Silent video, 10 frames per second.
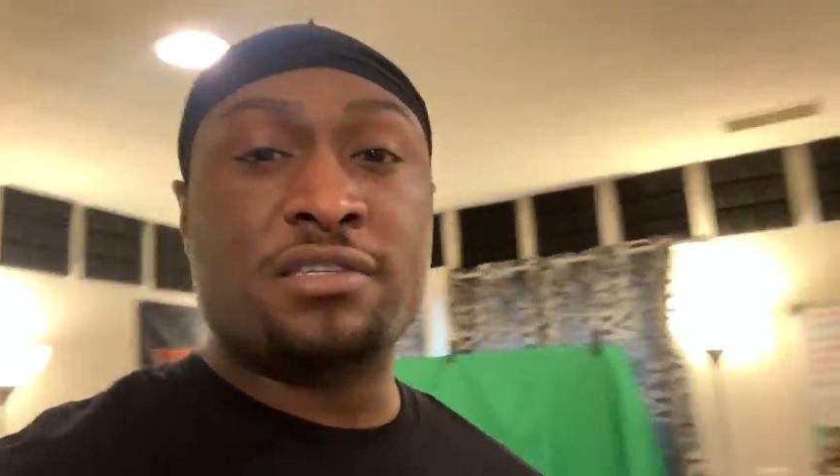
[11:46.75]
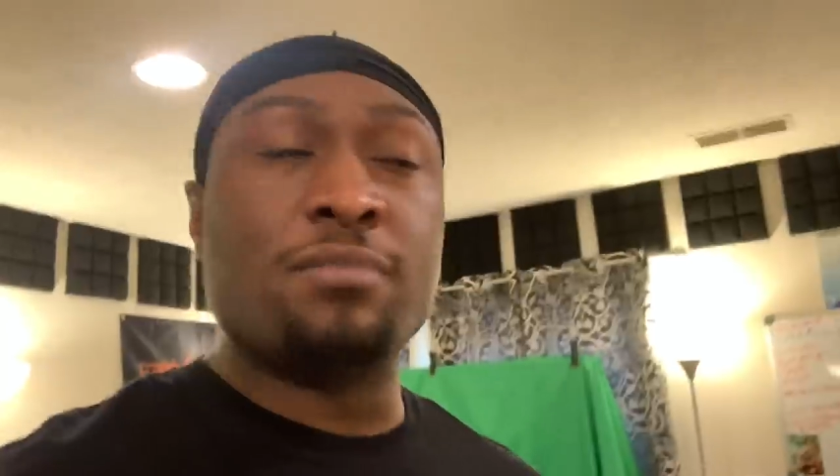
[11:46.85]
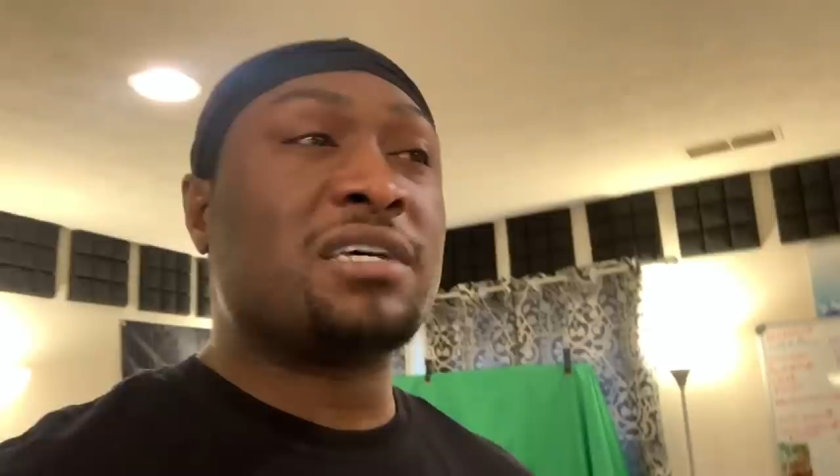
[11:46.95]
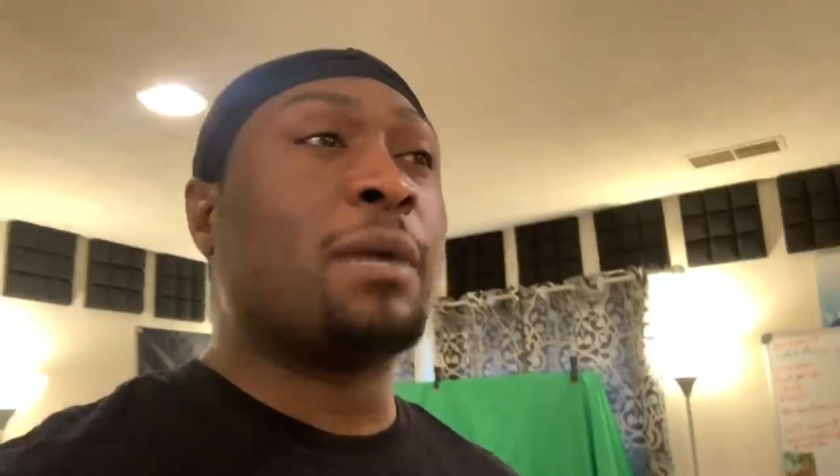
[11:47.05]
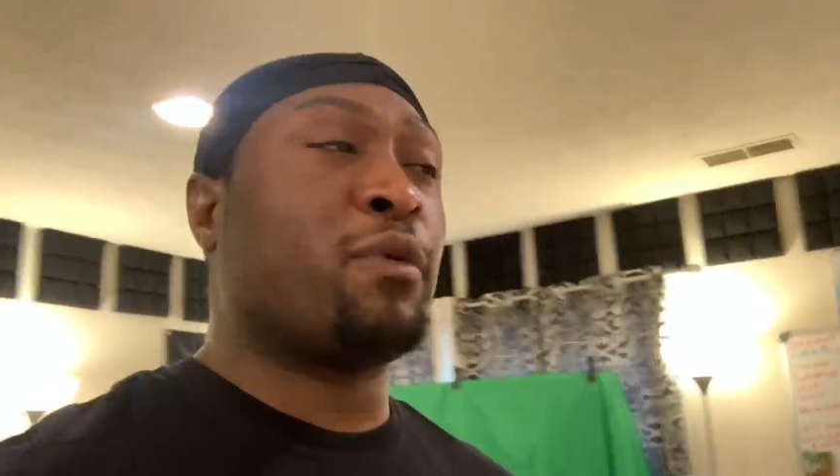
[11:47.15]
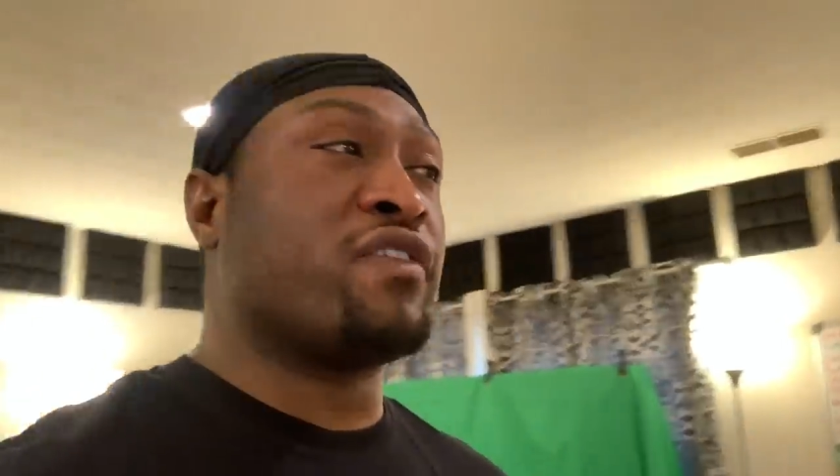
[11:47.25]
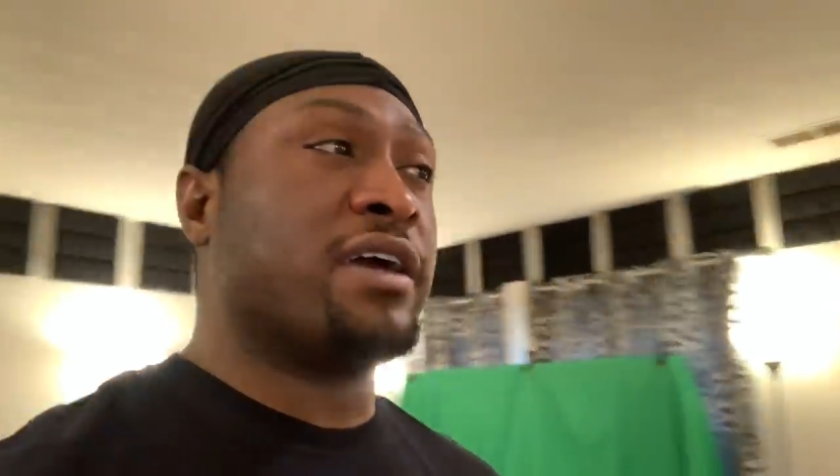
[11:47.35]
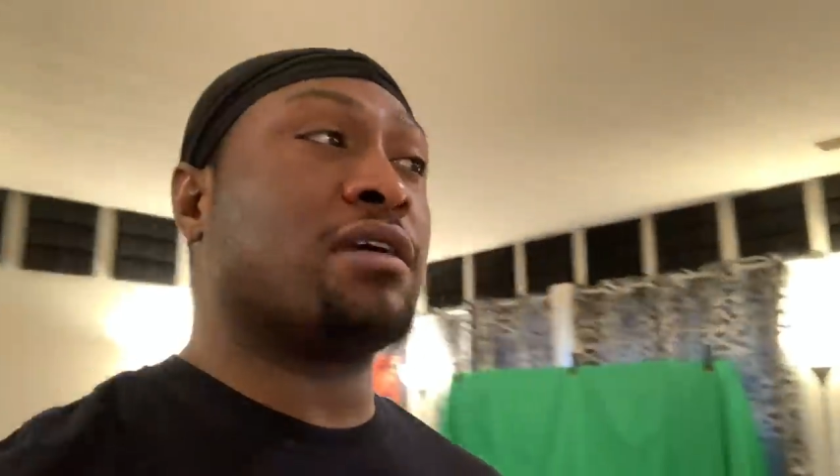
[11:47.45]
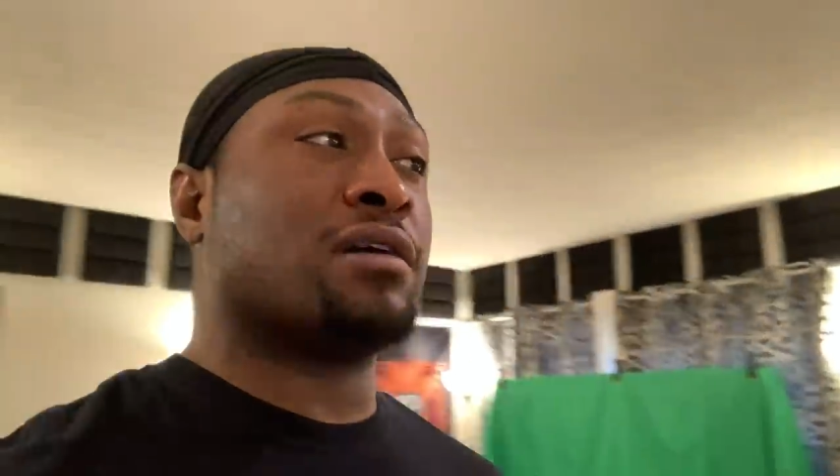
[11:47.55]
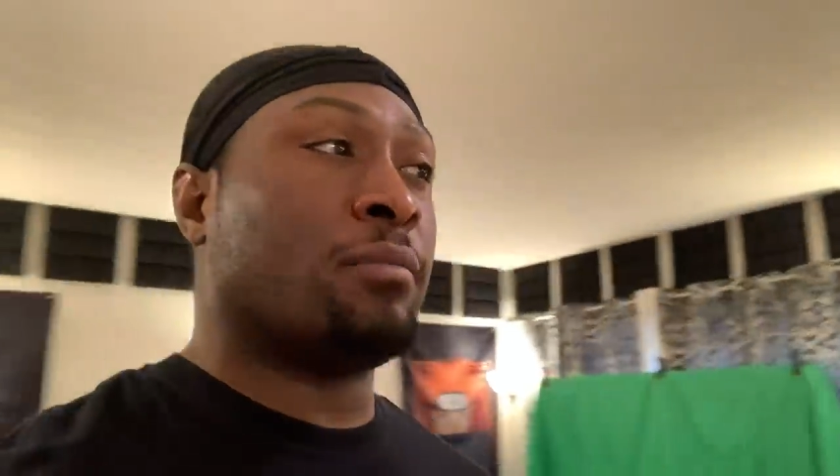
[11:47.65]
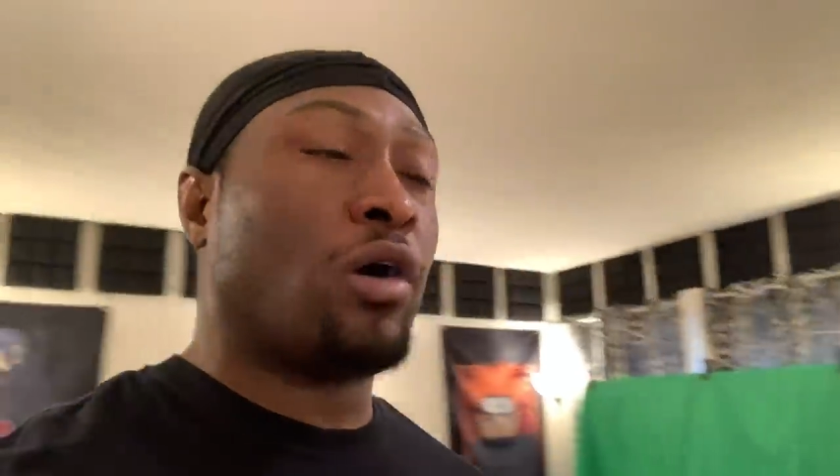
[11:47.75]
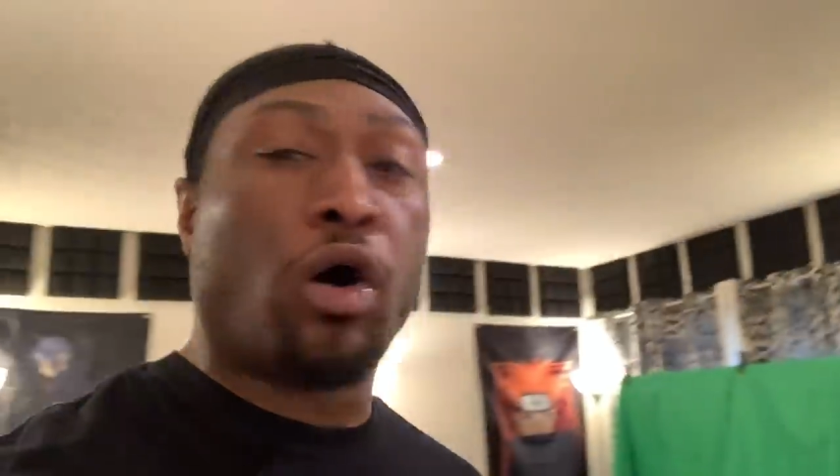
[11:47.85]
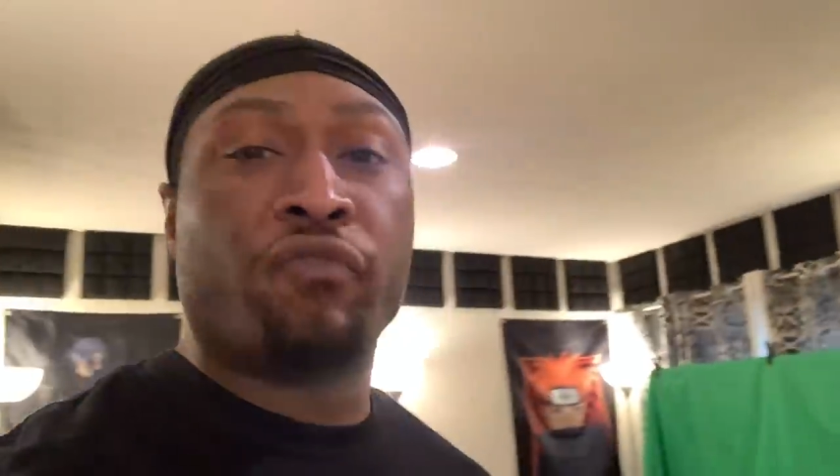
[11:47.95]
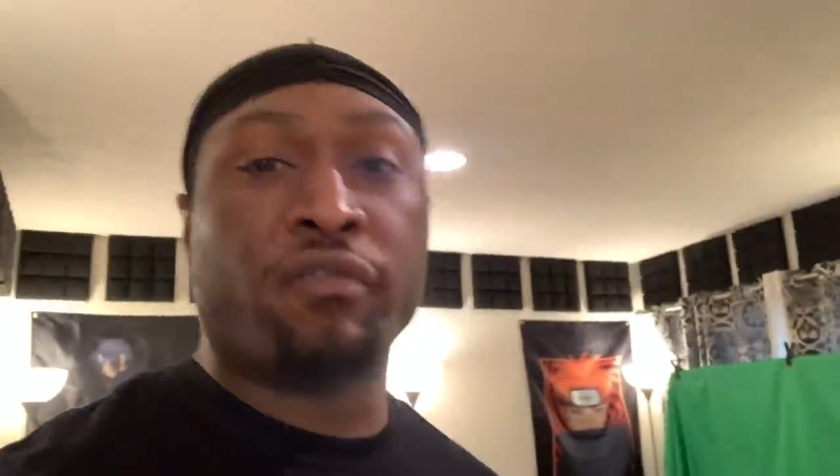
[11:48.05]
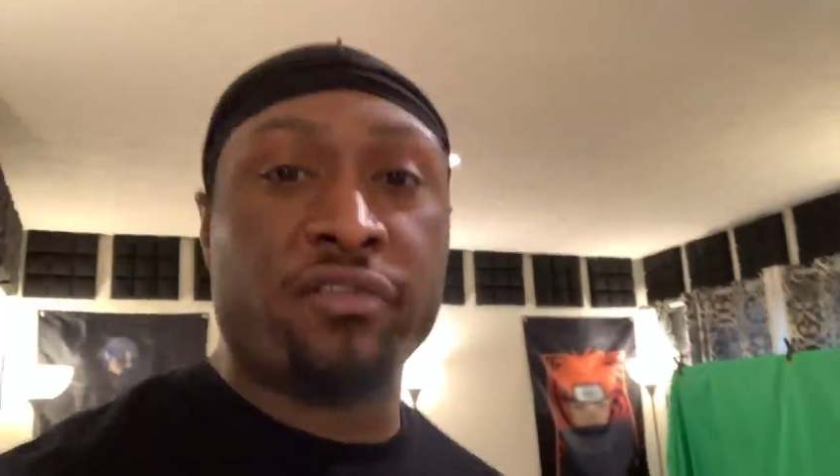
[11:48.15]
some type of income
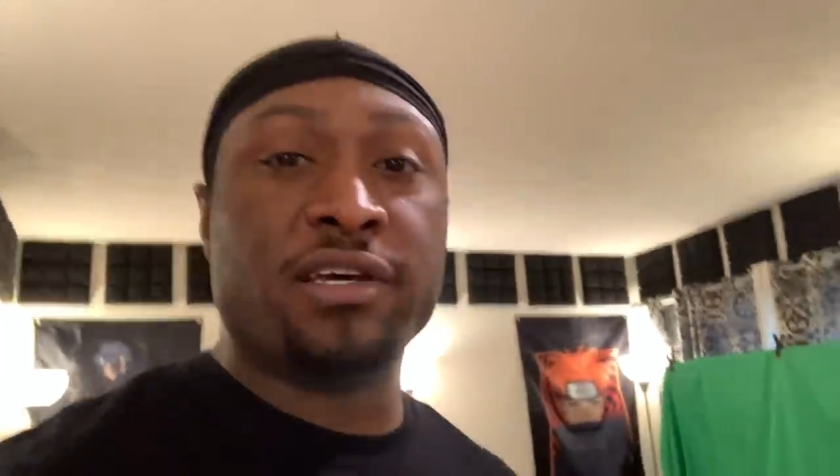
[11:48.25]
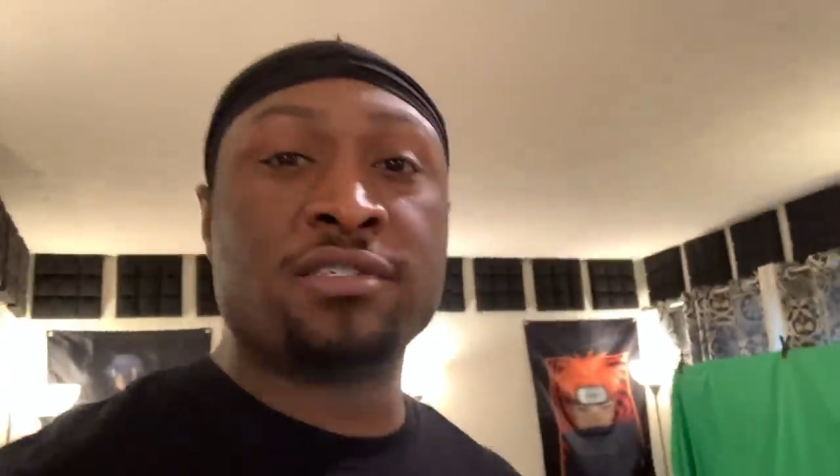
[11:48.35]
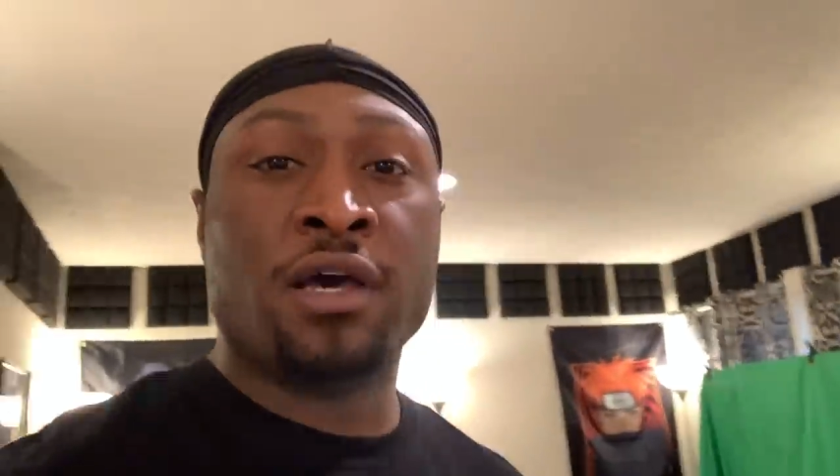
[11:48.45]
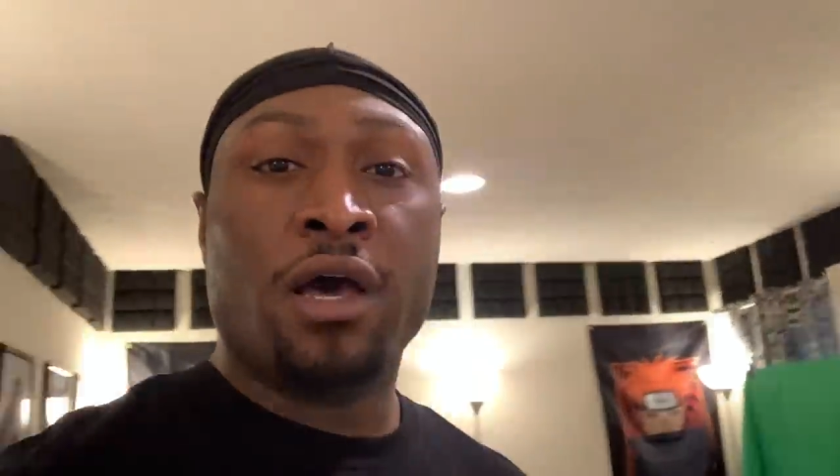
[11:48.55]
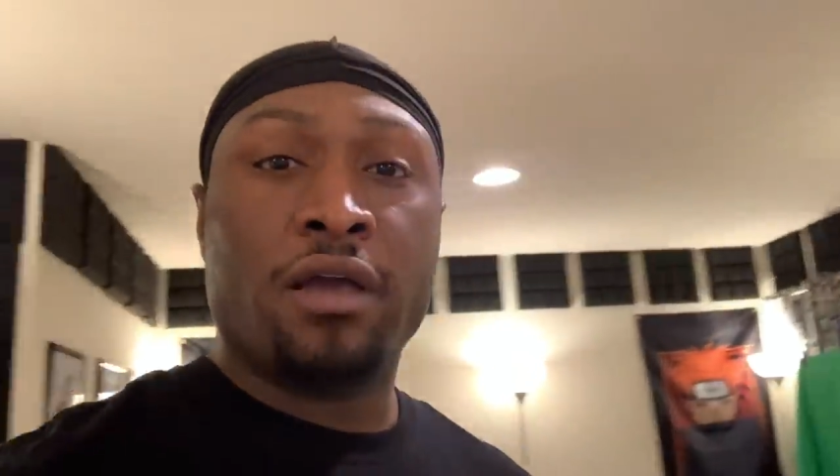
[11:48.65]
off of this.